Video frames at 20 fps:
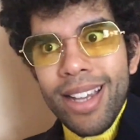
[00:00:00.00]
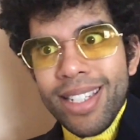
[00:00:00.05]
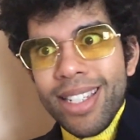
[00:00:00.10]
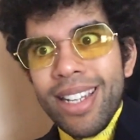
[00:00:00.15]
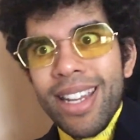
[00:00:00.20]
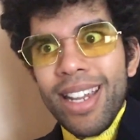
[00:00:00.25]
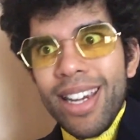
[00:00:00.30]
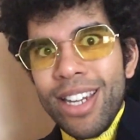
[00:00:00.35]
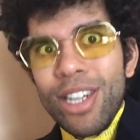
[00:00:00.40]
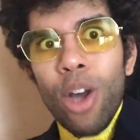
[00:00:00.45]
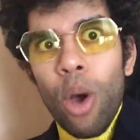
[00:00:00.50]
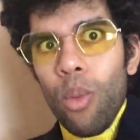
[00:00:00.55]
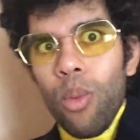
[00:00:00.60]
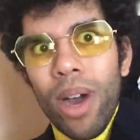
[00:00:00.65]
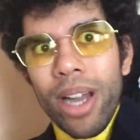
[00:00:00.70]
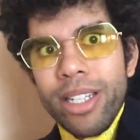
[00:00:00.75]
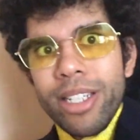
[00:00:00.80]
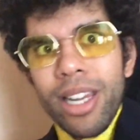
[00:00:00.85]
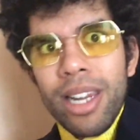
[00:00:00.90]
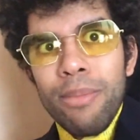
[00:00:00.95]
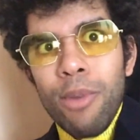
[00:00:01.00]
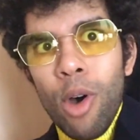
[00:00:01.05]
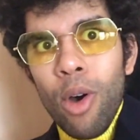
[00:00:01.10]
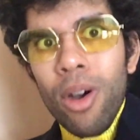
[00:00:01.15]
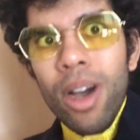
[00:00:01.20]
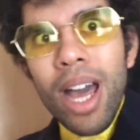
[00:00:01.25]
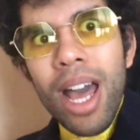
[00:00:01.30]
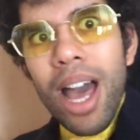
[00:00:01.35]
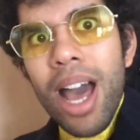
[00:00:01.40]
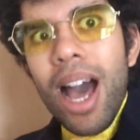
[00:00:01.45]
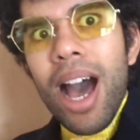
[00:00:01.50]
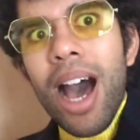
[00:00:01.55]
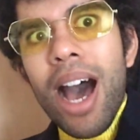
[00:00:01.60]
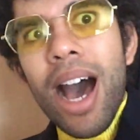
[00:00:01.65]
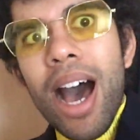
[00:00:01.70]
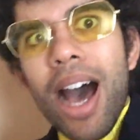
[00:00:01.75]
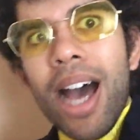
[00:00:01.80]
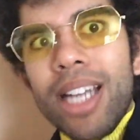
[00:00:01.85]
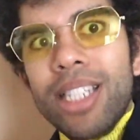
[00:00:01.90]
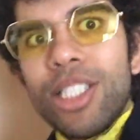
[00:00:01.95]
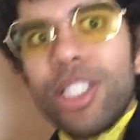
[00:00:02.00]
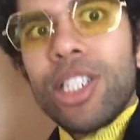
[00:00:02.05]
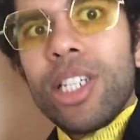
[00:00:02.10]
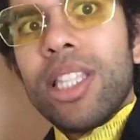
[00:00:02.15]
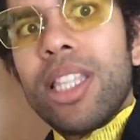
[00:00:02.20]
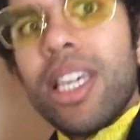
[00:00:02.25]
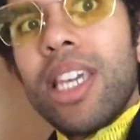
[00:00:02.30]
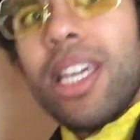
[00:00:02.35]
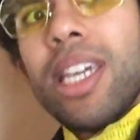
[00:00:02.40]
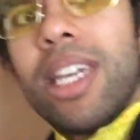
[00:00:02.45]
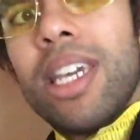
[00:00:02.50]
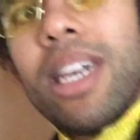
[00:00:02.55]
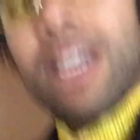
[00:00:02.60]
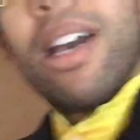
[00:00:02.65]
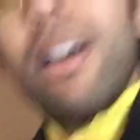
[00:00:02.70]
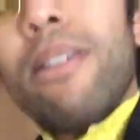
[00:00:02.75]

it's clearly not white anymore. And the